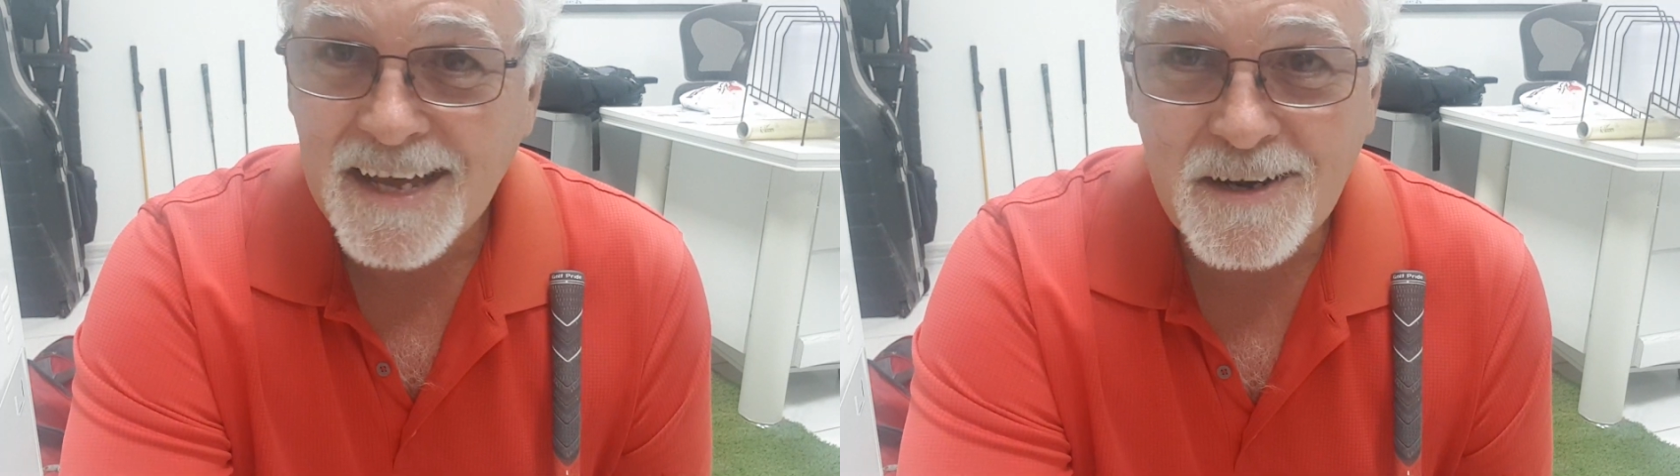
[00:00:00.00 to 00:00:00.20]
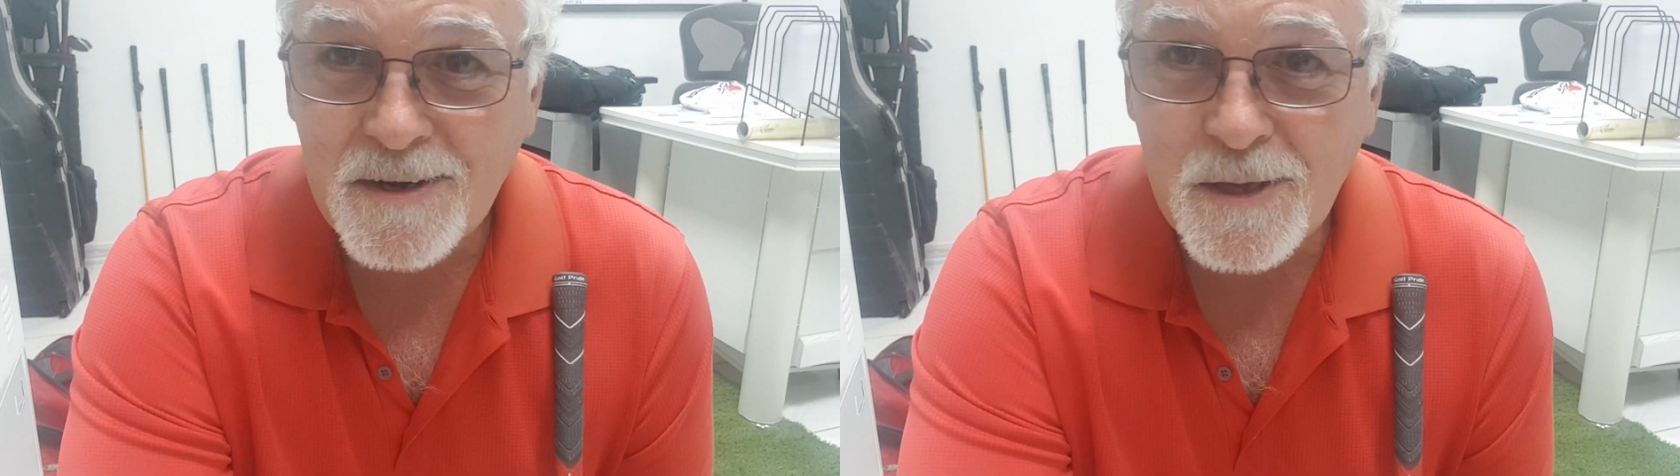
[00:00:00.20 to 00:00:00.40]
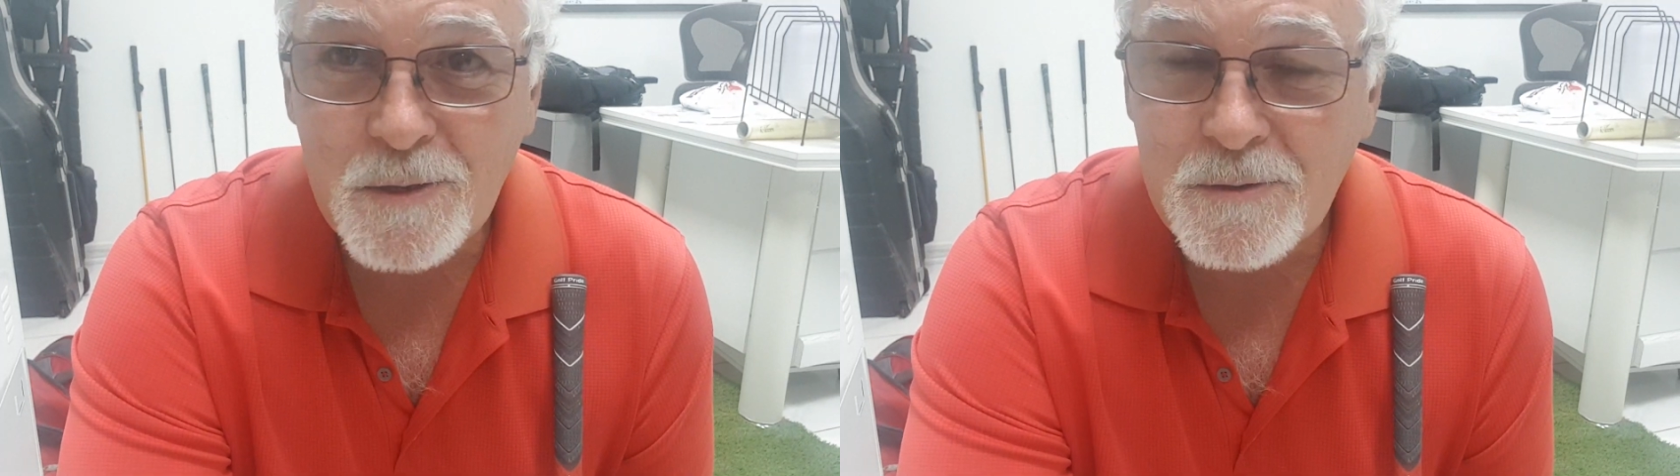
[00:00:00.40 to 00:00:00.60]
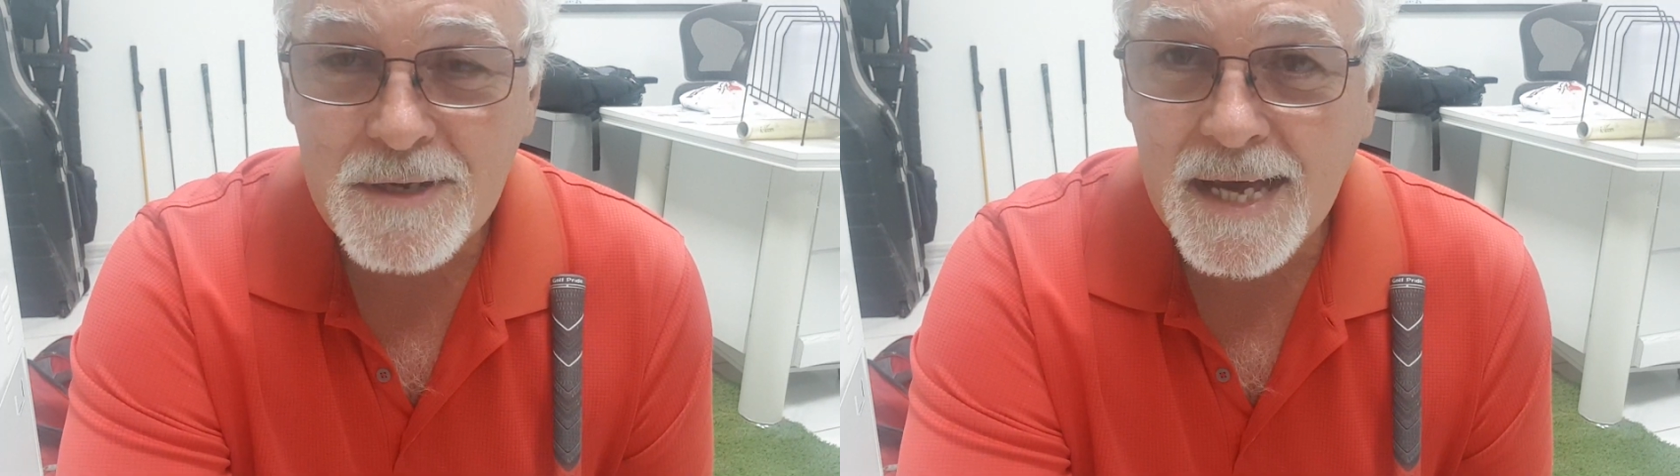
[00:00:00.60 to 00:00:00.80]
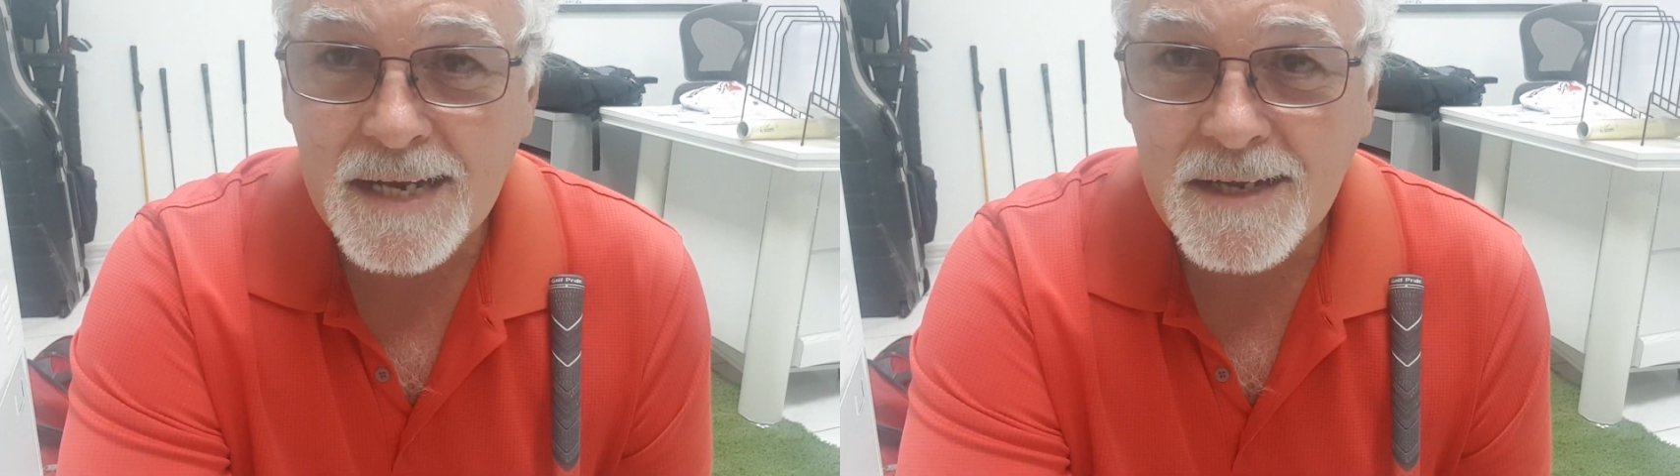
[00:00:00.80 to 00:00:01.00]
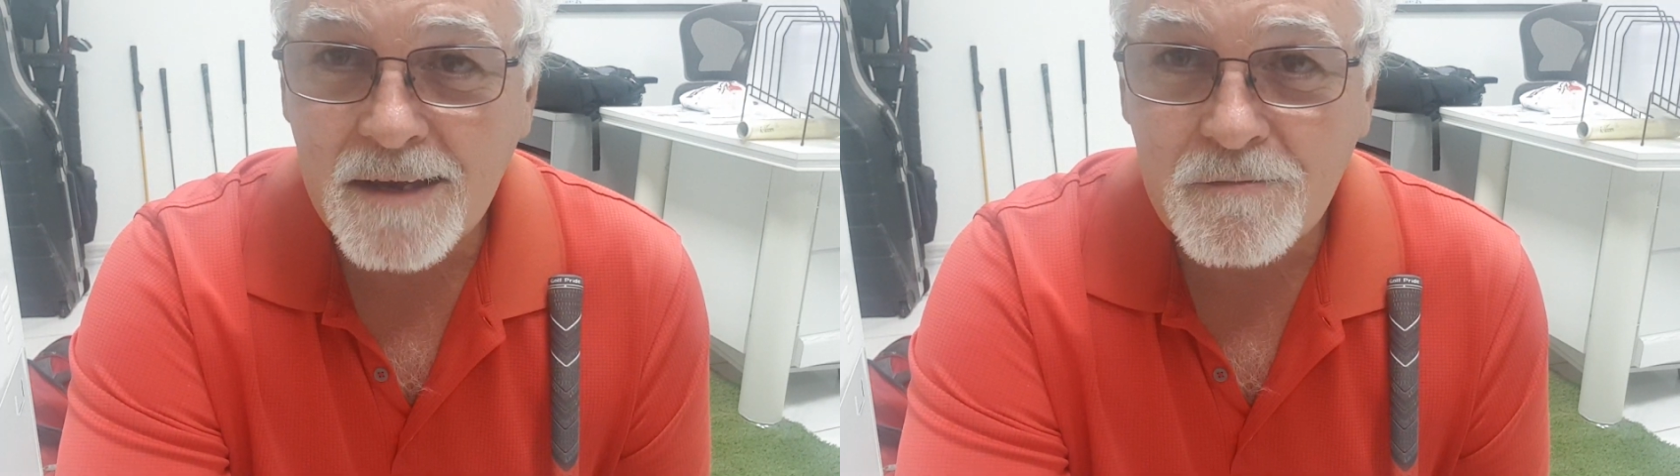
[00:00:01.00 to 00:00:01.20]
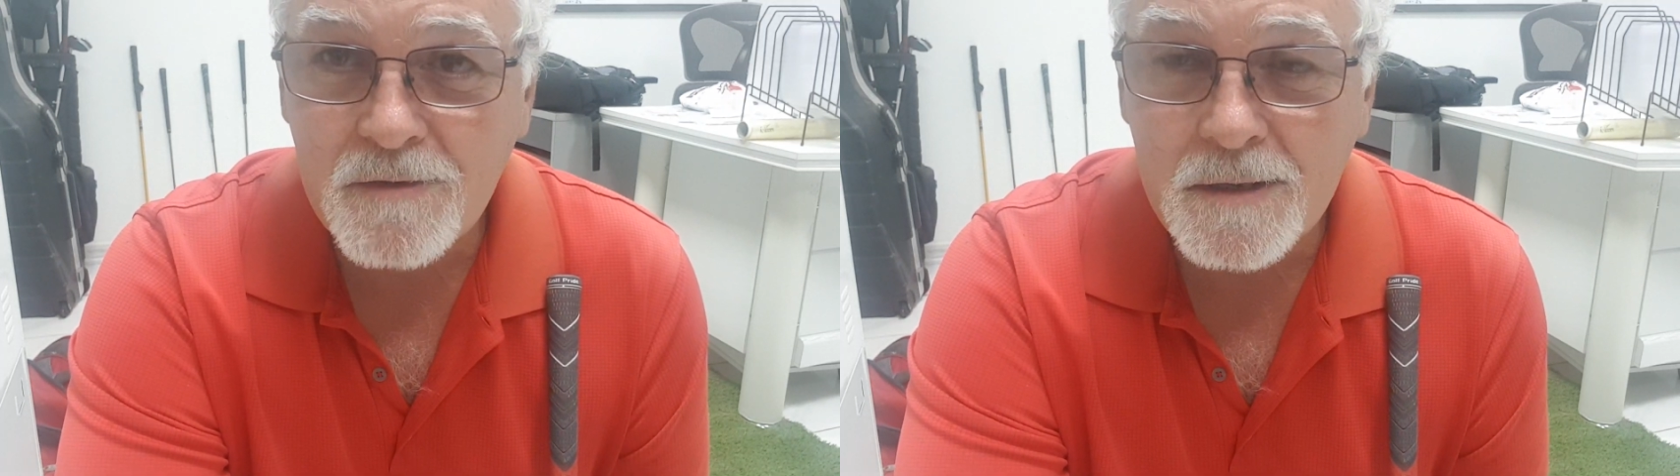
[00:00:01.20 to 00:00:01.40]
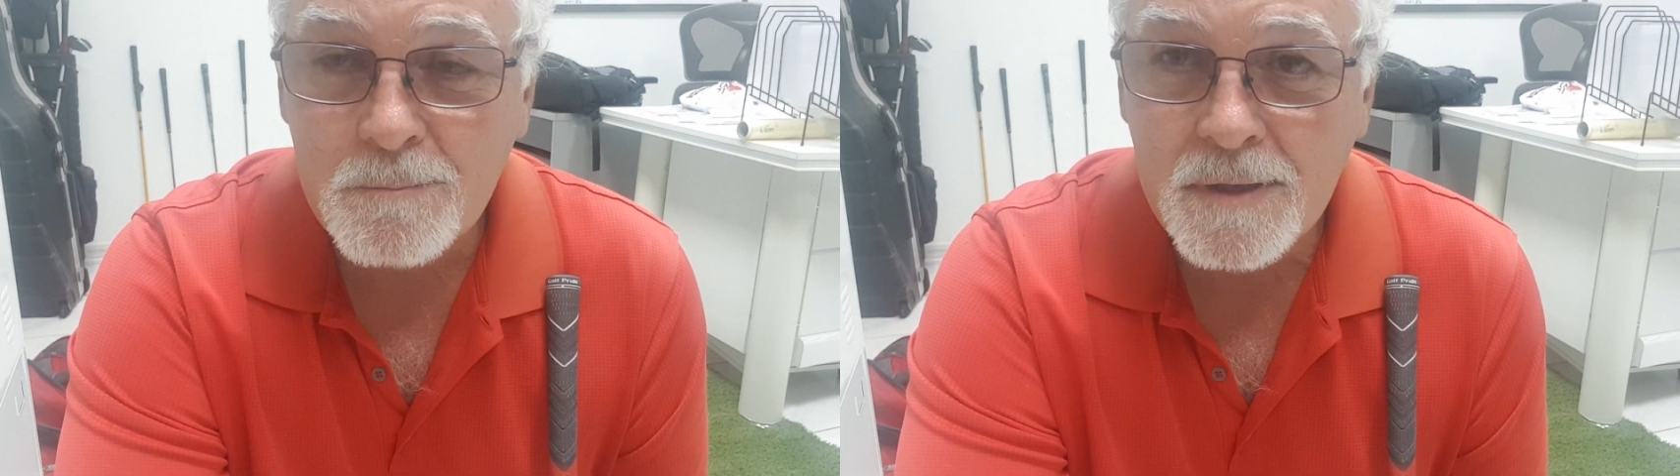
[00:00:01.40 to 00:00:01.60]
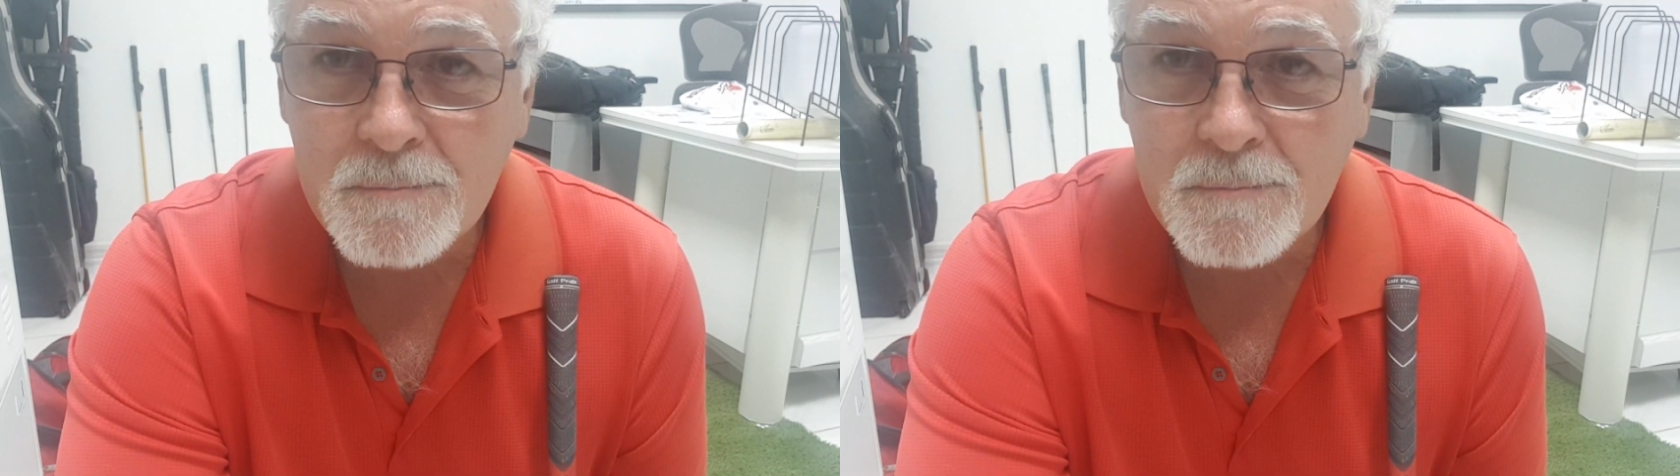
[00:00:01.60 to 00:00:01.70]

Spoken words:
don't know who you got that from,